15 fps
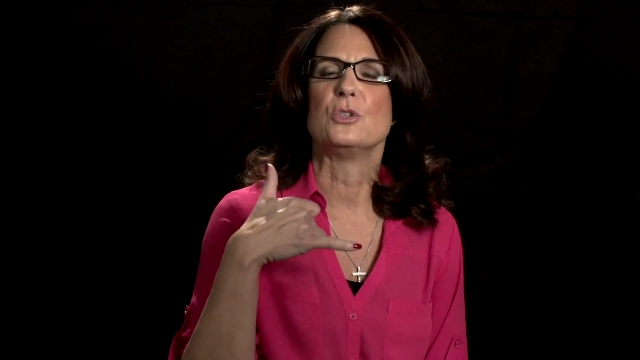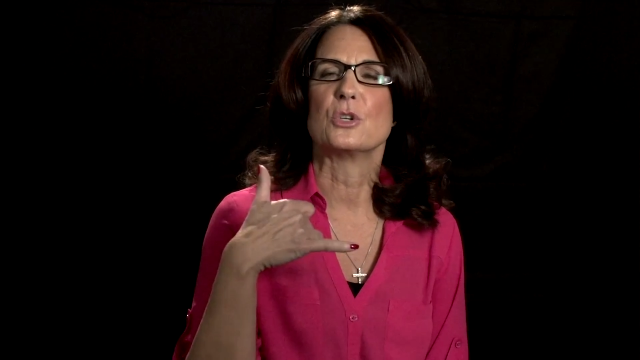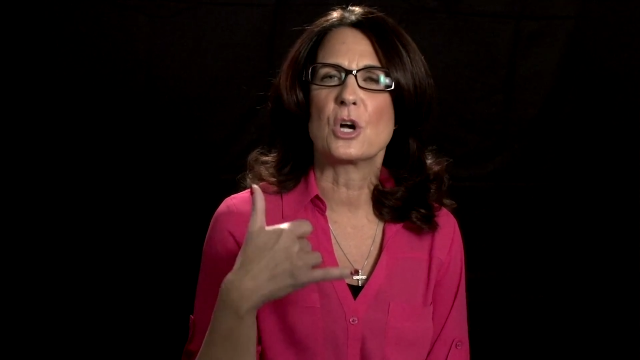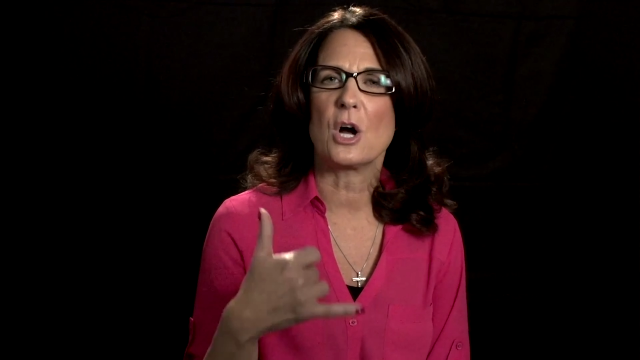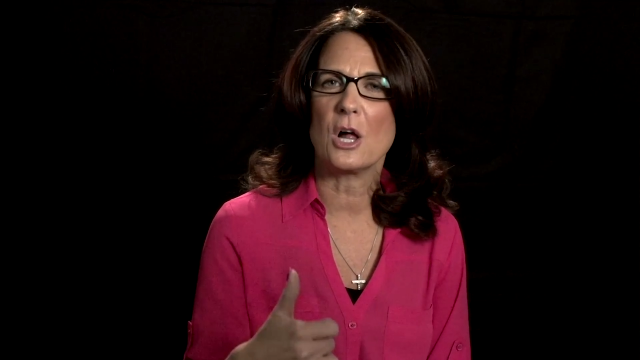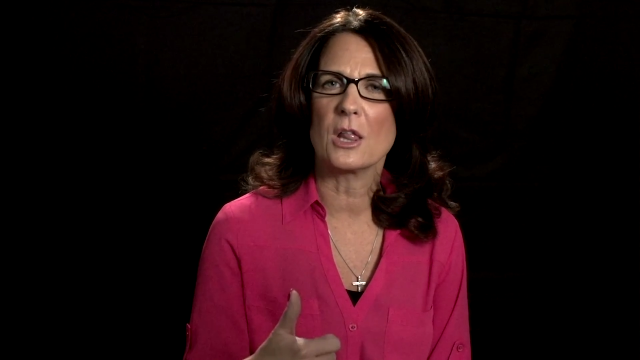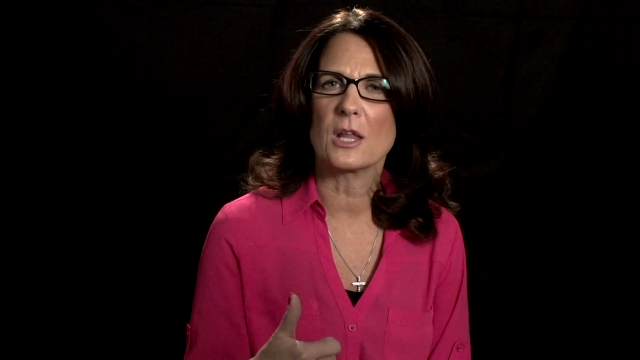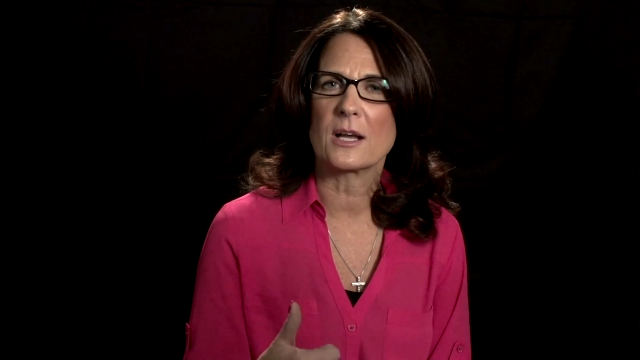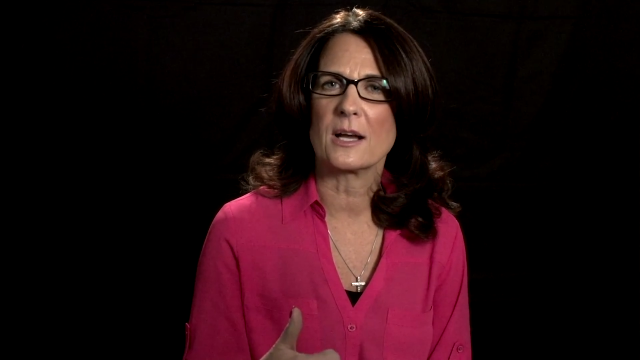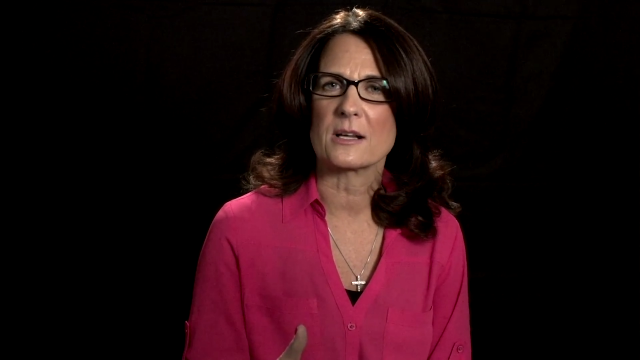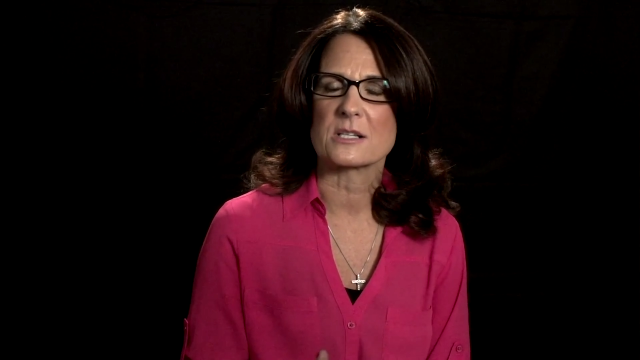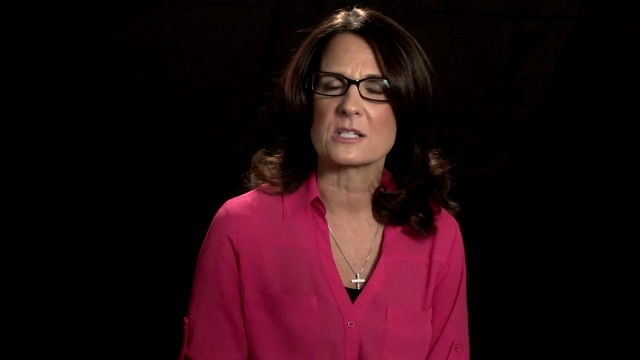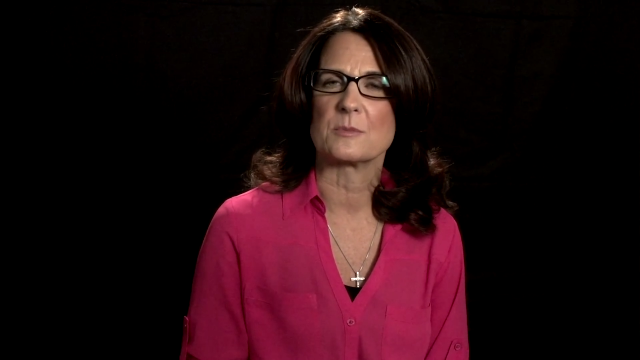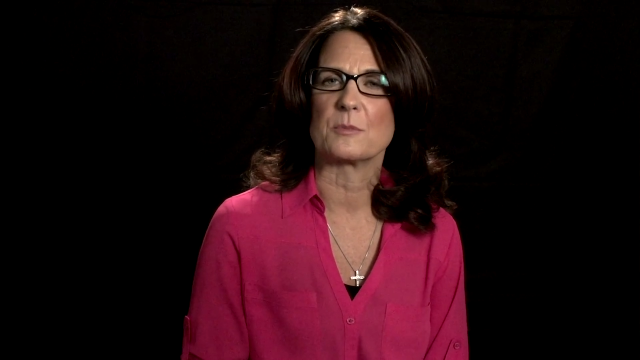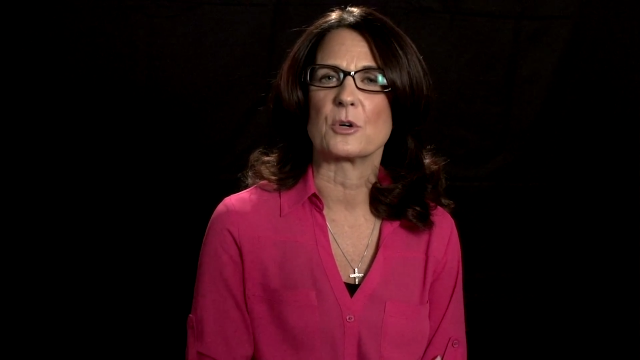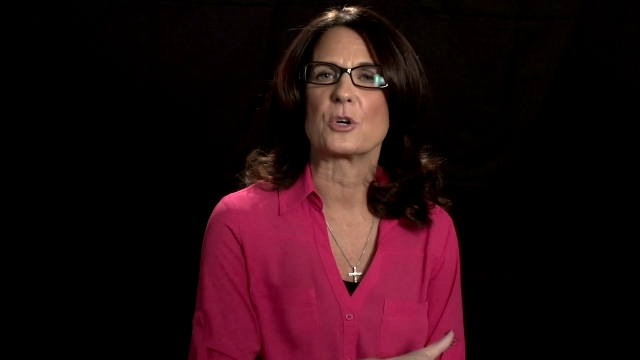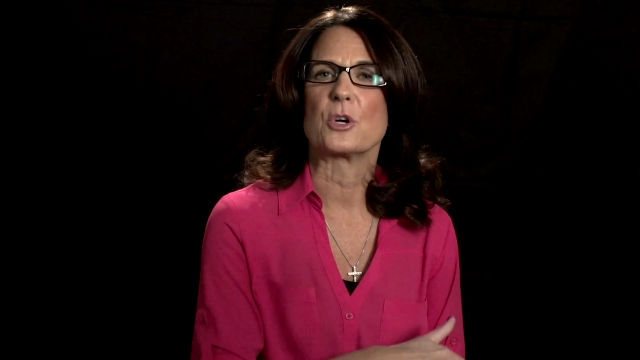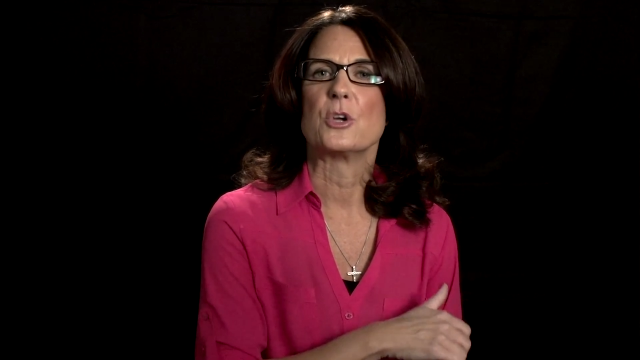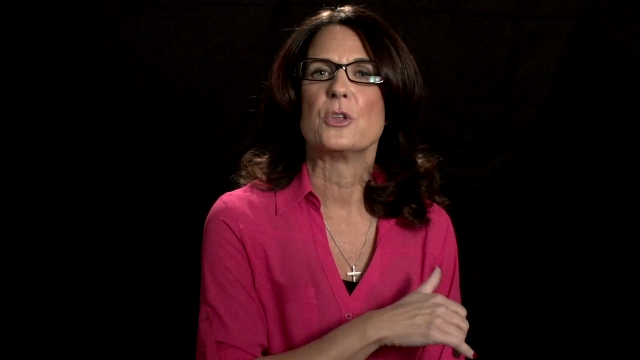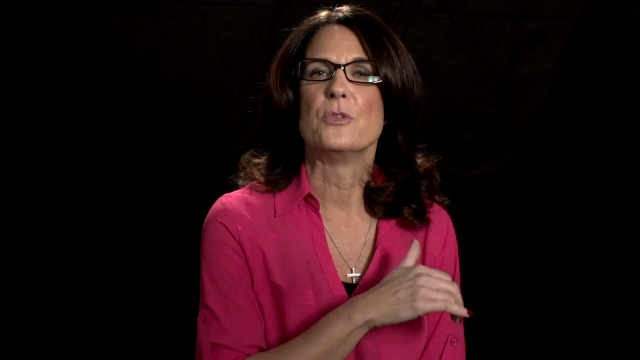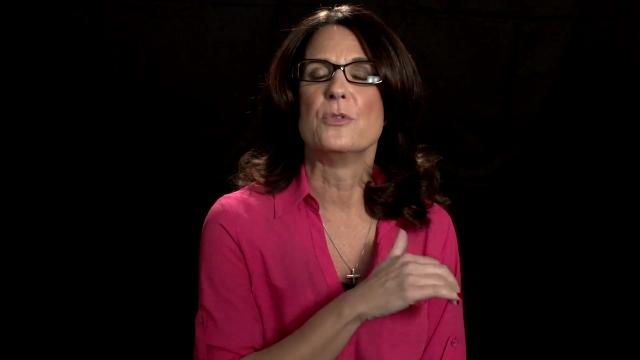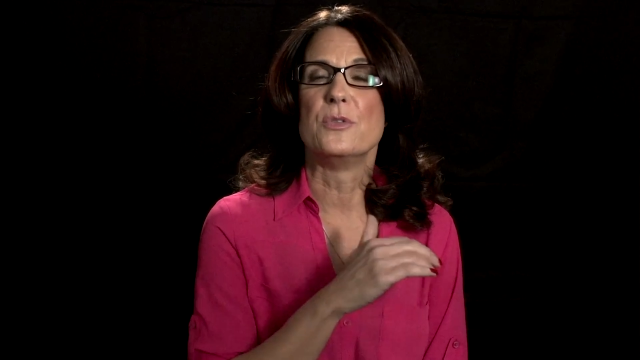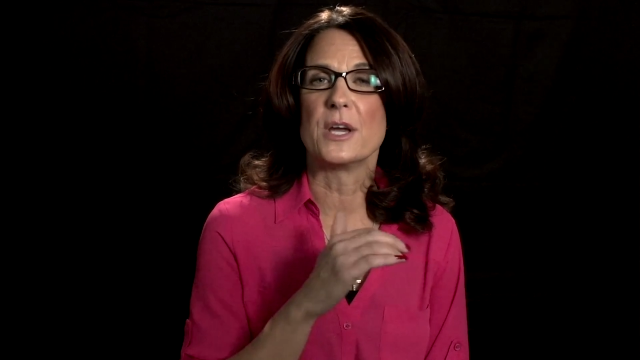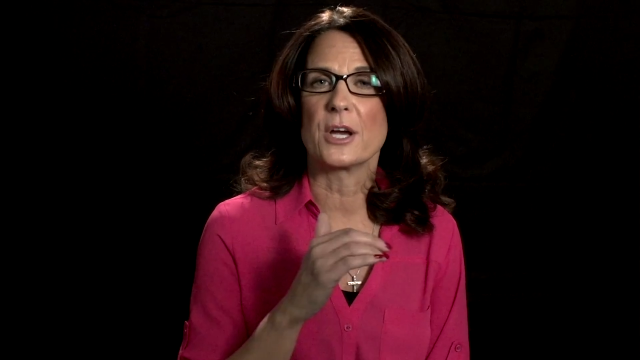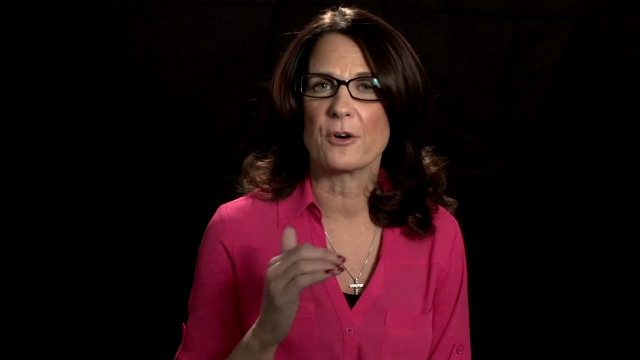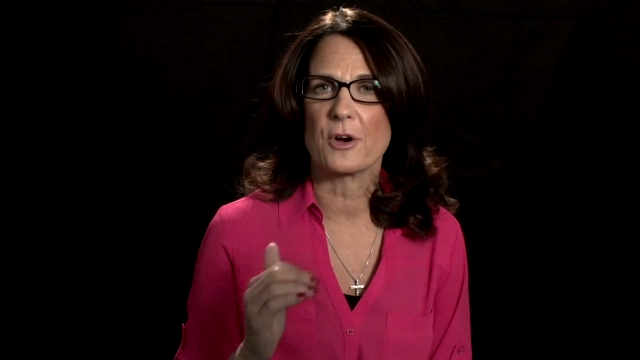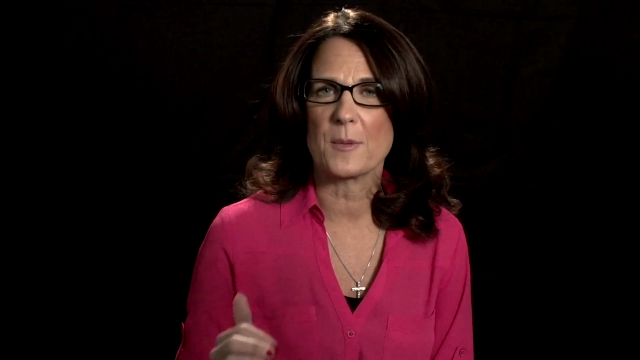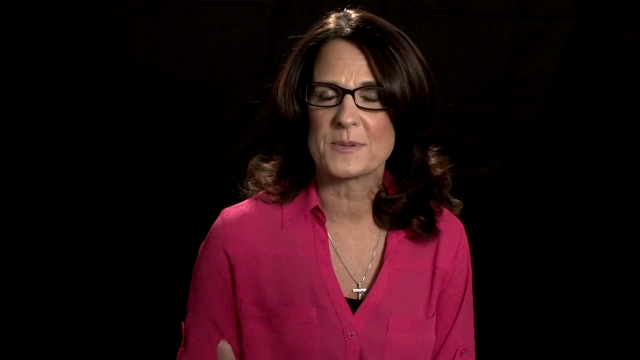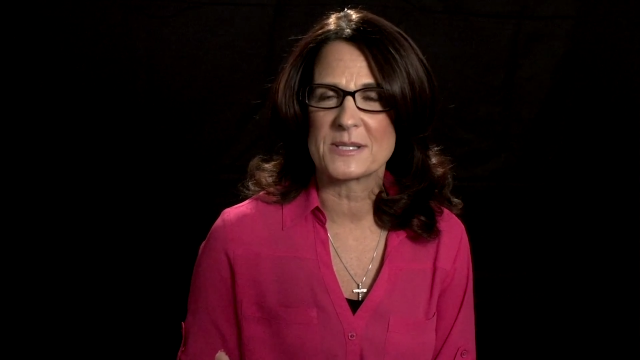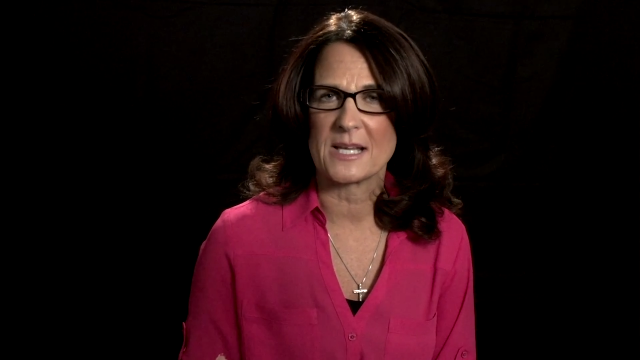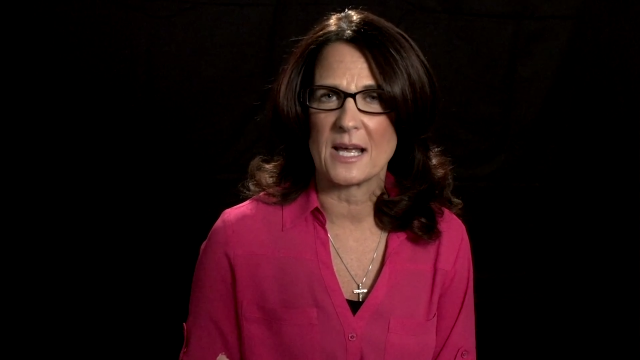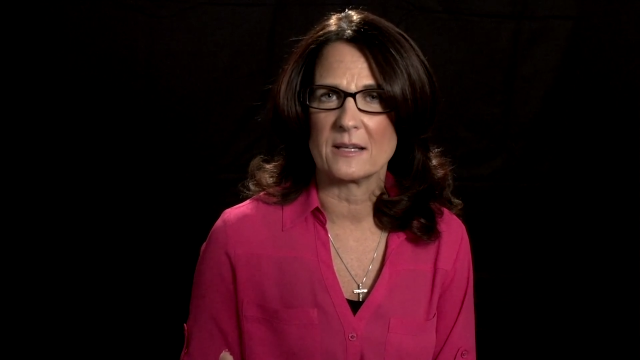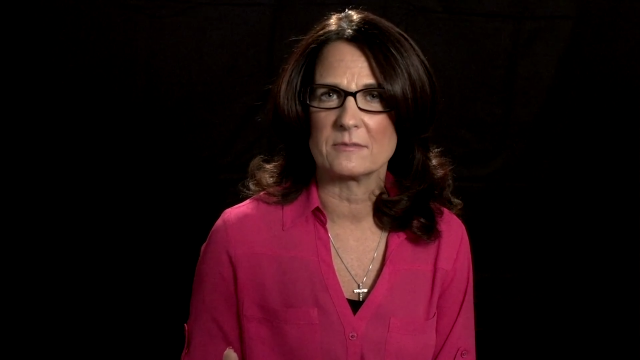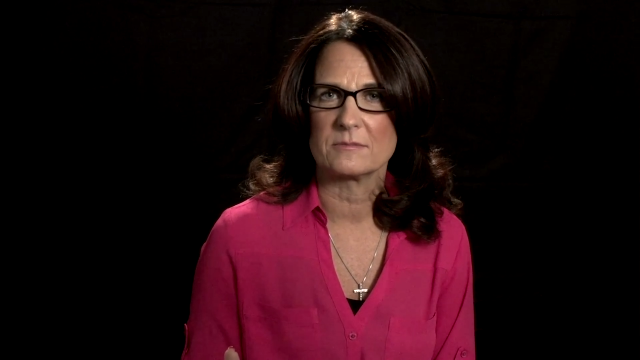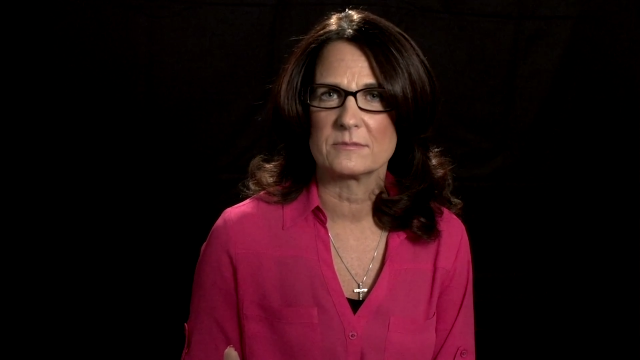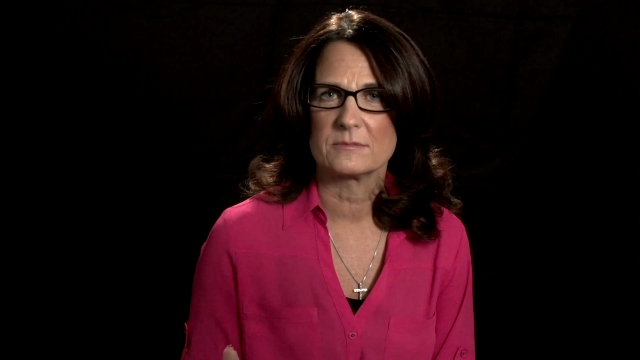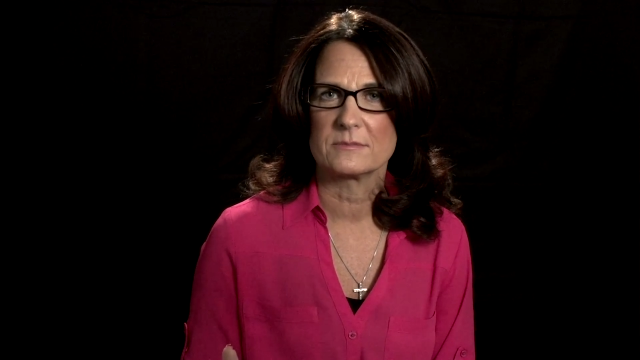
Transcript: you call a customer, they're upset.